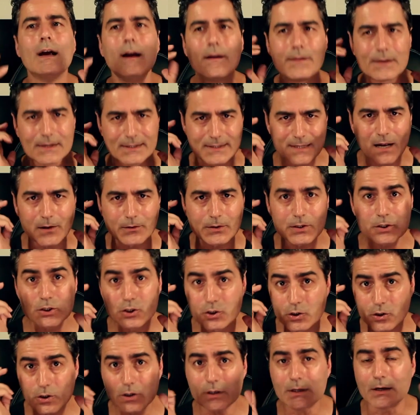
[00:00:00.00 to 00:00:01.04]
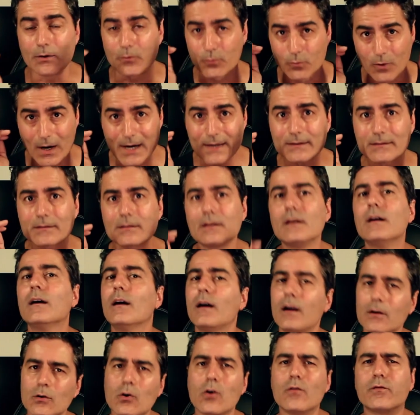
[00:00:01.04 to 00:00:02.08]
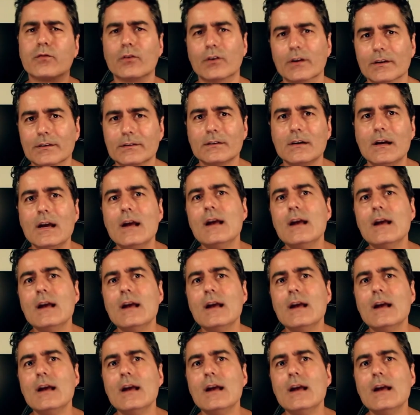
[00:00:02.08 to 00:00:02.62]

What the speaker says: and the sound is good and right, and go for it.